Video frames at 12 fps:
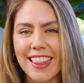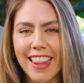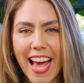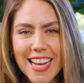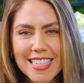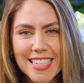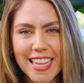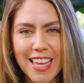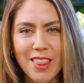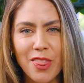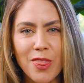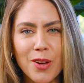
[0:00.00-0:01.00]
then lastly,
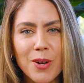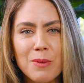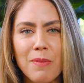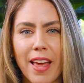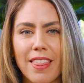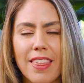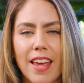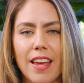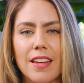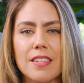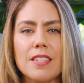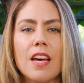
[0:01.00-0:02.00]
the third myth
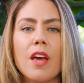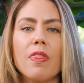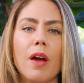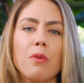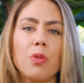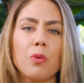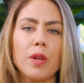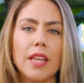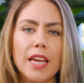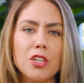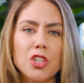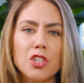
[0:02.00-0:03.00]
is that the
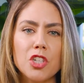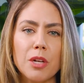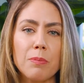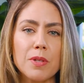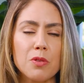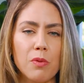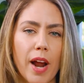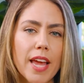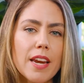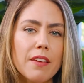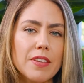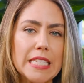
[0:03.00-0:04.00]
relationship is
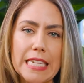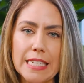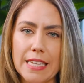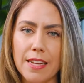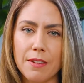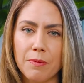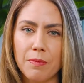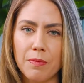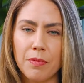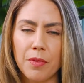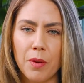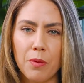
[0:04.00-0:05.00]
right if it's easy,
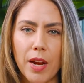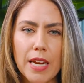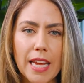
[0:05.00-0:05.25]
right?